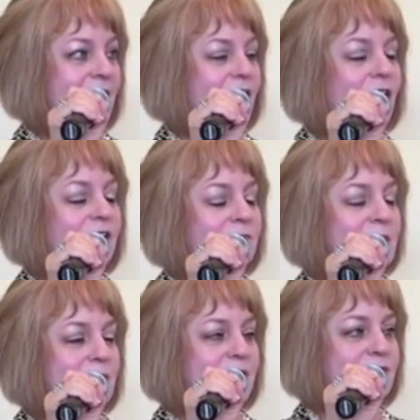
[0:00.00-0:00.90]
all of
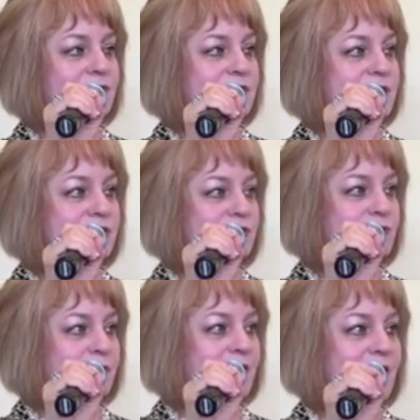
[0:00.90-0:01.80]
my brothers and
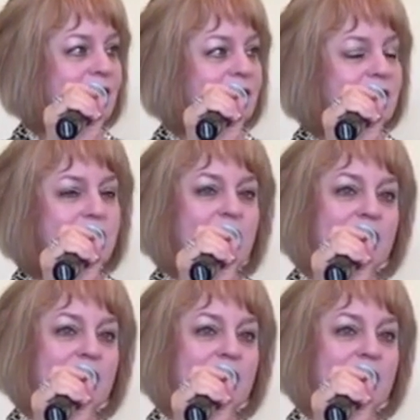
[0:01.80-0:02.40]
sisters were there.